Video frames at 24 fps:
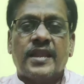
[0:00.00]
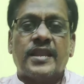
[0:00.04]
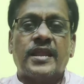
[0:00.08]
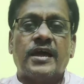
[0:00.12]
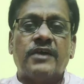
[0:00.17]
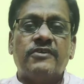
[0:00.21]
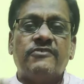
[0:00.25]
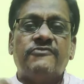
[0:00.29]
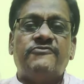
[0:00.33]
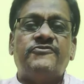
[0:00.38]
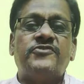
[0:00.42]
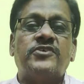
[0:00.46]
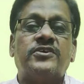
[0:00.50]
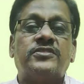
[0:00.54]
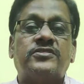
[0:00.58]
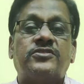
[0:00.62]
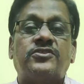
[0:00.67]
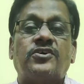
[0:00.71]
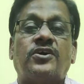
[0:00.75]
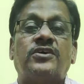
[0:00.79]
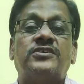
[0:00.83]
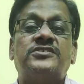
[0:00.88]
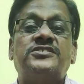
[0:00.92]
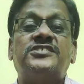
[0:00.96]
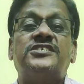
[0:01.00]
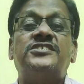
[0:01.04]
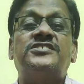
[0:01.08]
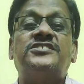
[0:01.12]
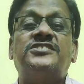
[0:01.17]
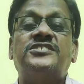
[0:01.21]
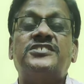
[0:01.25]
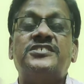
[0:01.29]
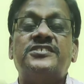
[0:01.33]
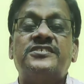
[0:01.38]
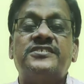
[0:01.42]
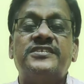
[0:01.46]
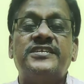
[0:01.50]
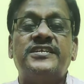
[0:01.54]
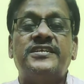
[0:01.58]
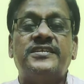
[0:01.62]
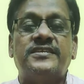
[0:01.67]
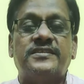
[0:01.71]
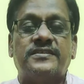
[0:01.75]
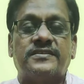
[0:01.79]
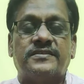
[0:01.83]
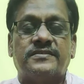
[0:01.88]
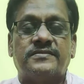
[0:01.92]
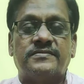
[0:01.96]
Now, if your thoughts are
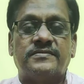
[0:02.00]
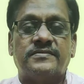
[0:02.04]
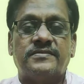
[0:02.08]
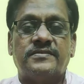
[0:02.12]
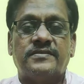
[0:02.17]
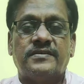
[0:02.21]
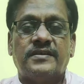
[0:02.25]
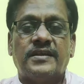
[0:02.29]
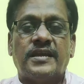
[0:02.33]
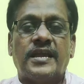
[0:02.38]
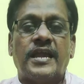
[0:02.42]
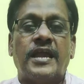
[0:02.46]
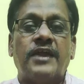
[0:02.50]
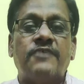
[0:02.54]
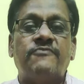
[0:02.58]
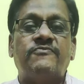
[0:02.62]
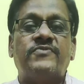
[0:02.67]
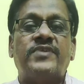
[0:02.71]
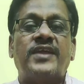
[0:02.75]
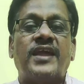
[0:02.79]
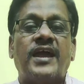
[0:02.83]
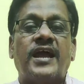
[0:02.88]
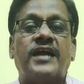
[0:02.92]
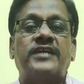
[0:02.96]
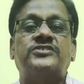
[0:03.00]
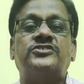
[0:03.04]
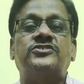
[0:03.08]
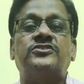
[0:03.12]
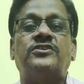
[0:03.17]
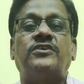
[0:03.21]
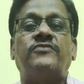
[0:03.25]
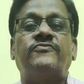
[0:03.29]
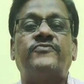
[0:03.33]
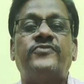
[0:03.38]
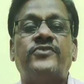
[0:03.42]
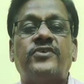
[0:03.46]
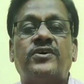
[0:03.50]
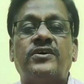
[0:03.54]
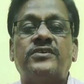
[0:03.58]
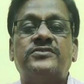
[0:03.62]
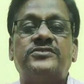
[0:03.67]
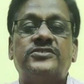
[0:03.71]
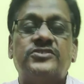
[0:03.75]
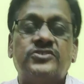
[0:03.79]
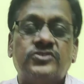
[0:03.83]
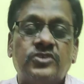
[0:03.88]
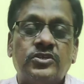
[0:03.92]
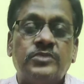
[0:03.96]
serene, every action of
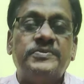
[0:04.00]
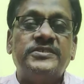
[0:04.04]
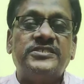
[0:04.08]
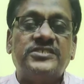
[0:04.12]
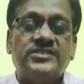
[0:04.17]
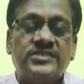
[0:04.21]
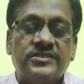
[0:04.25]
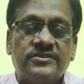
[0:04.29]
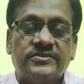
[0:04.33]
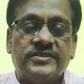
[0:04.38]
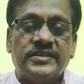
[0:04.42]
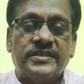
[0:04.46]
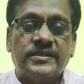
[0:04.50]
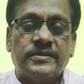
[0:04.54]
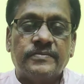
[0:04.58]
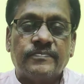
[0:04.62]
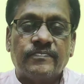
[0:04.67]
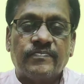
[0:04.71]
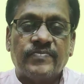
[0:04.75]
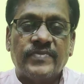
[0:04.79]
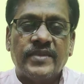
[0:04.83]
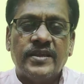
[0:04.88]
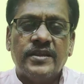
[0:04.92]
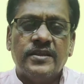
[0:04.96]
yours is going to be serene.